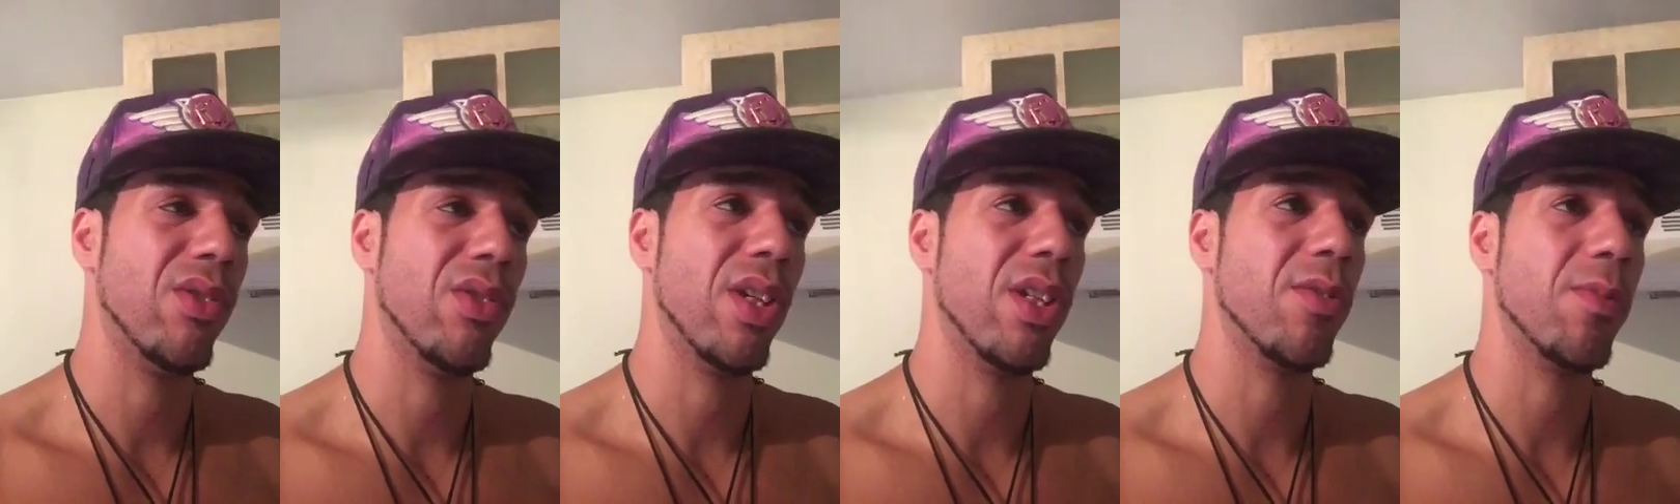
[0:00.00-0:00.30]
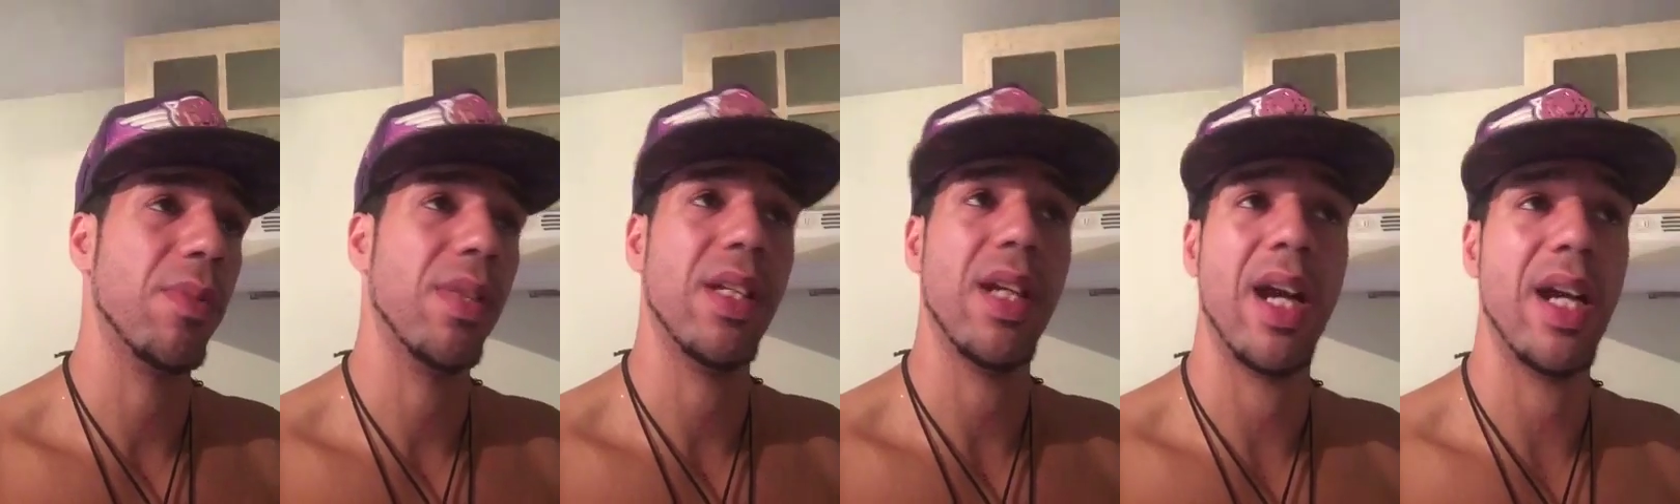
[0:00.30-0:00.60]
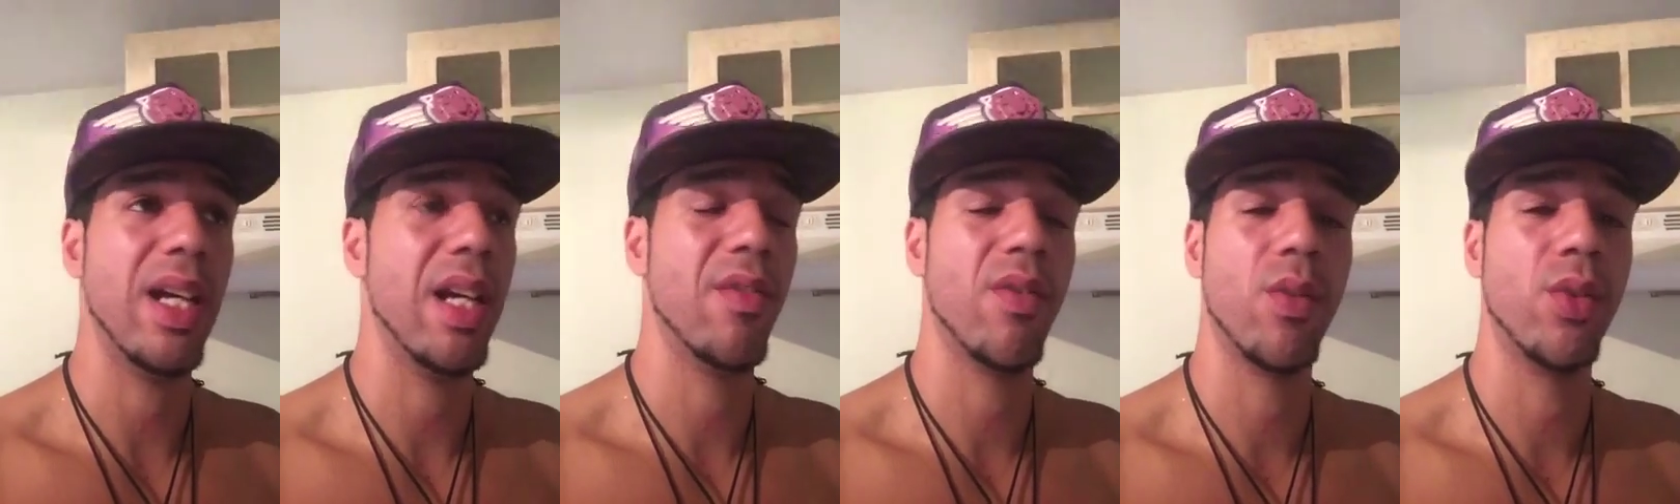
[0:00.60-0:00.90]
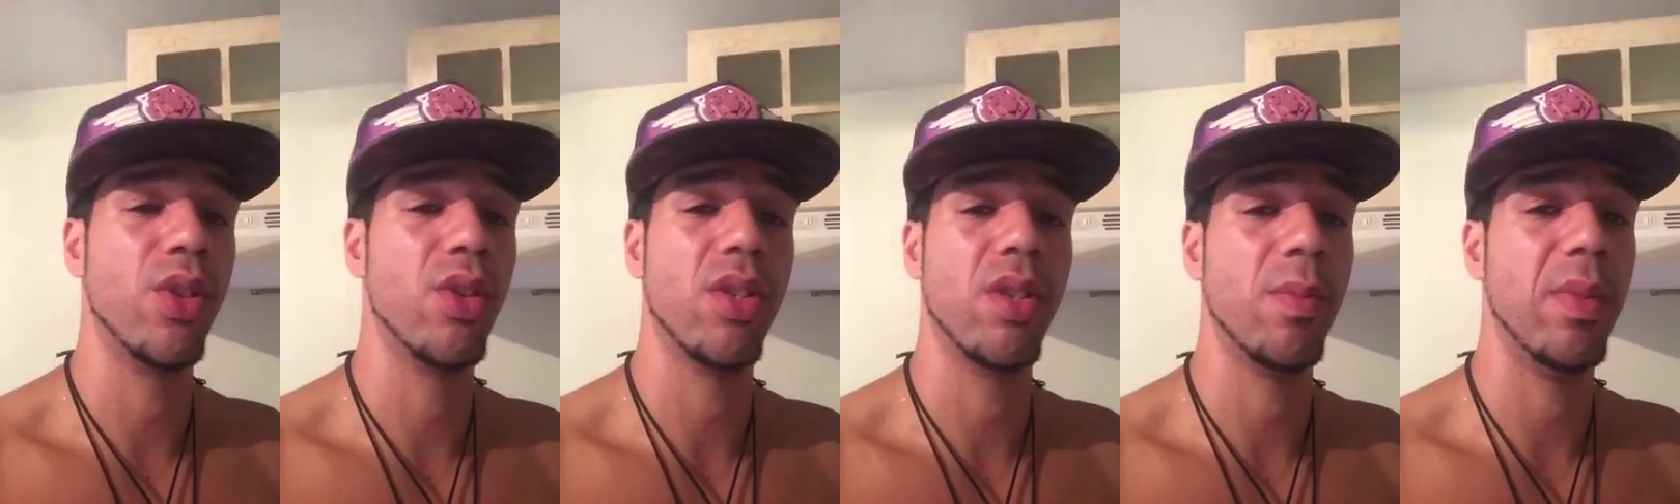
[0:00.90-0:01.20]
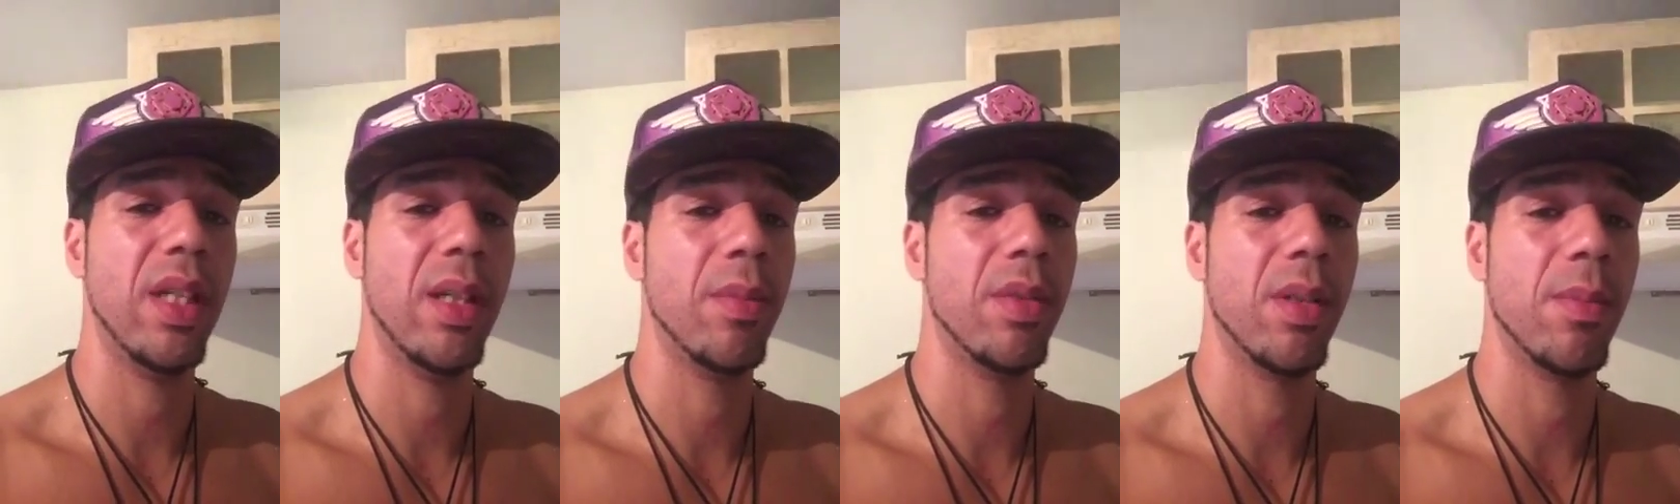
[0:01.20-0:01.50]
Trust me, I never used to
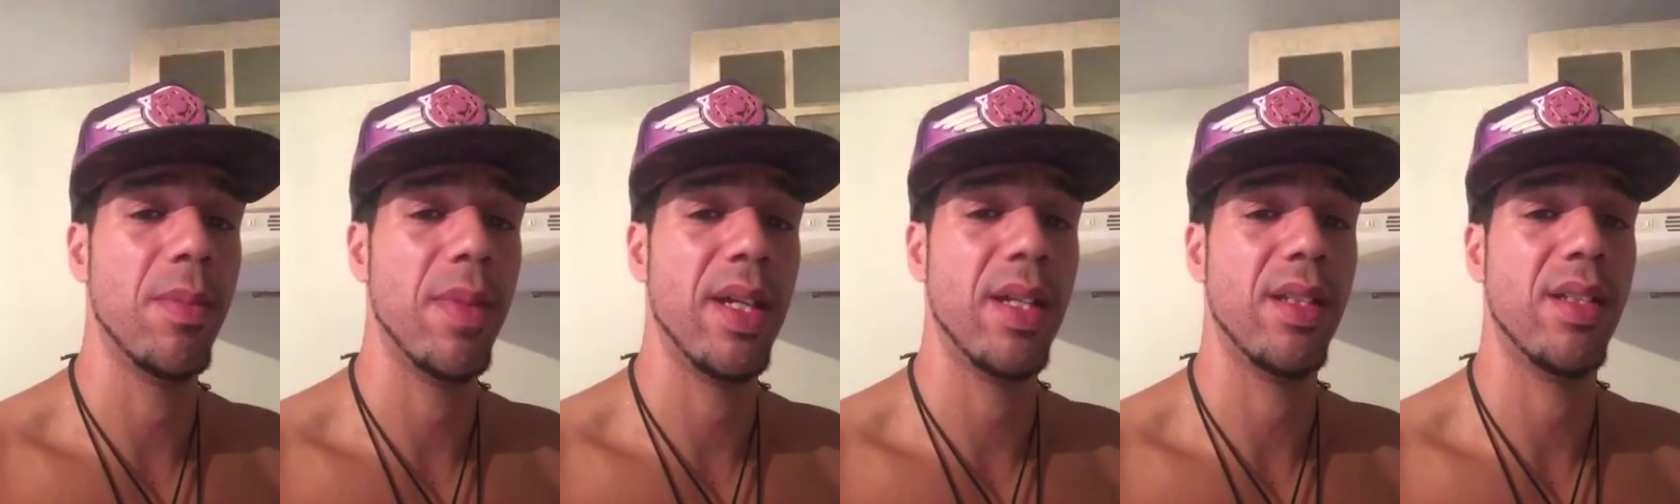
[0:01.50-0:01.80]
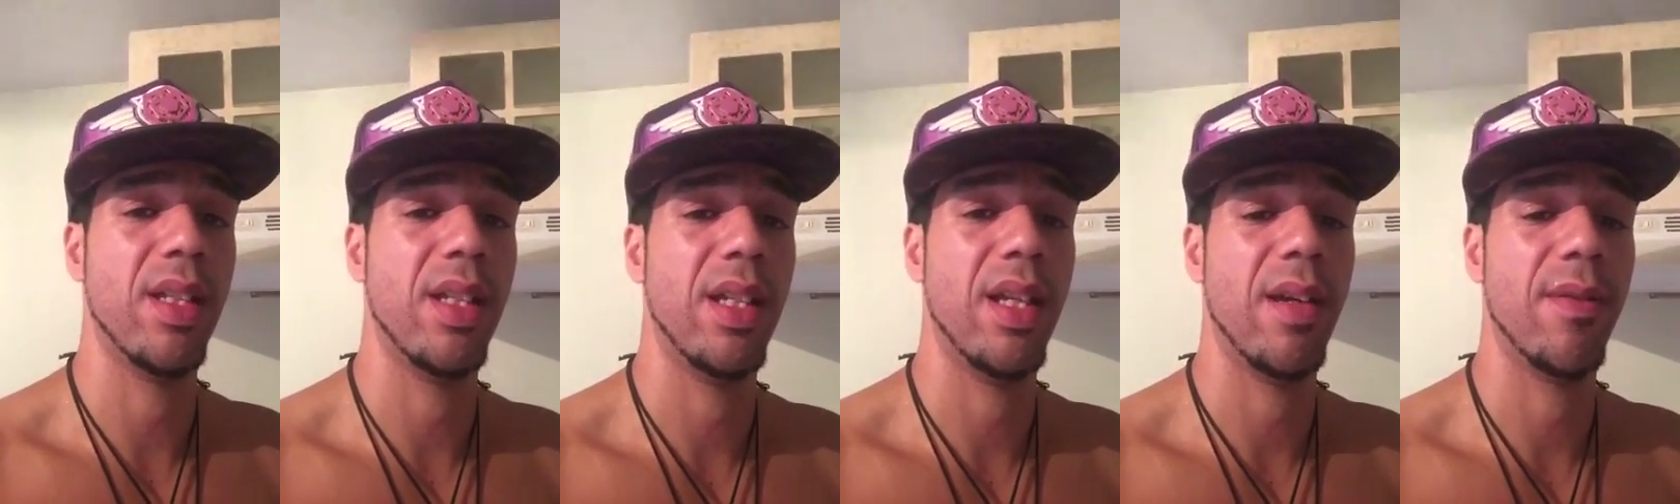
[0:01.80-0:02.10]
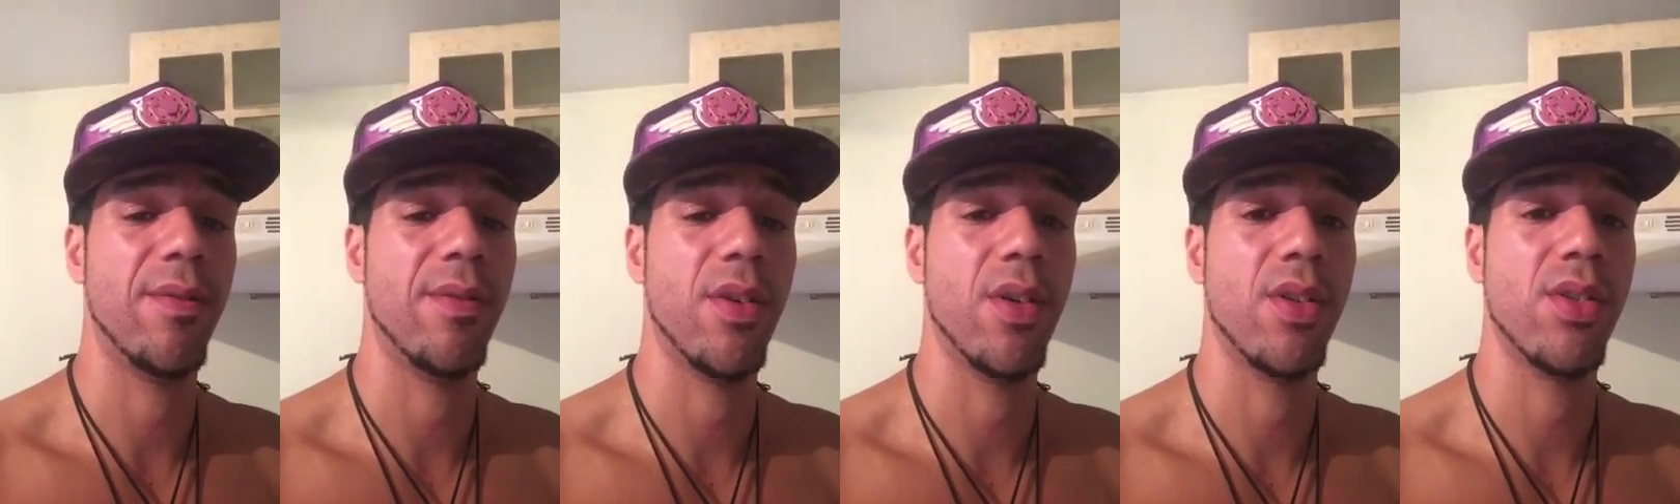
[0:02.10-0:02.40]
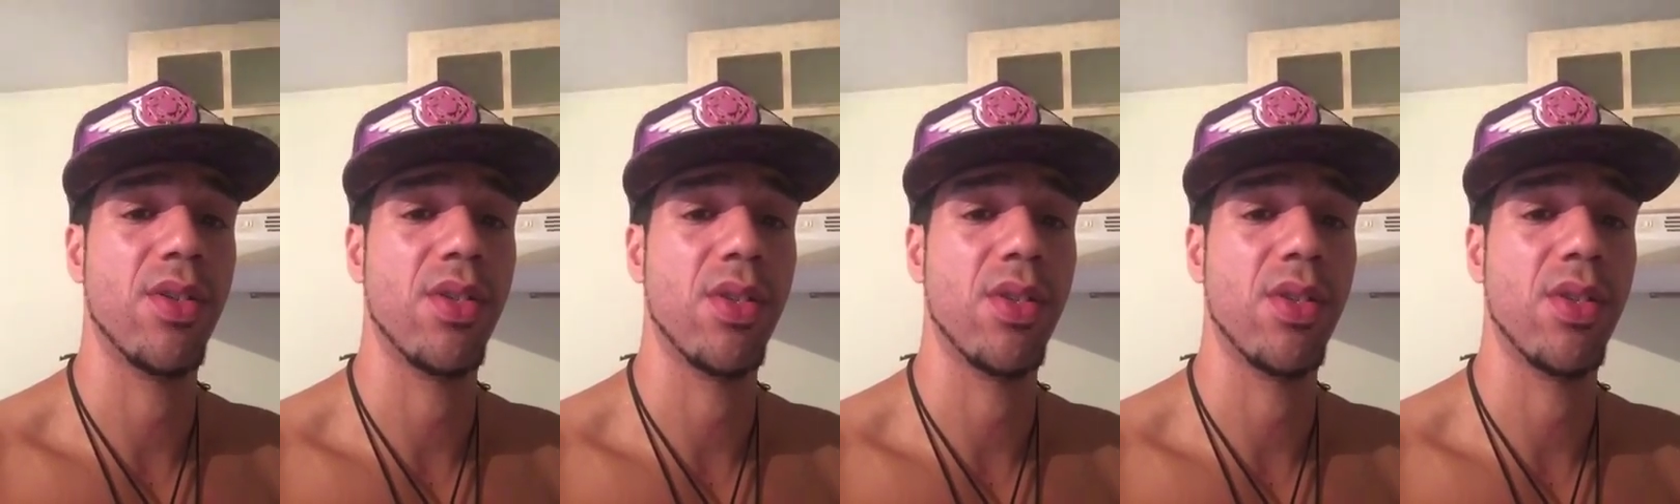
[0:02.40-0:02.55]
be able to meditate at first.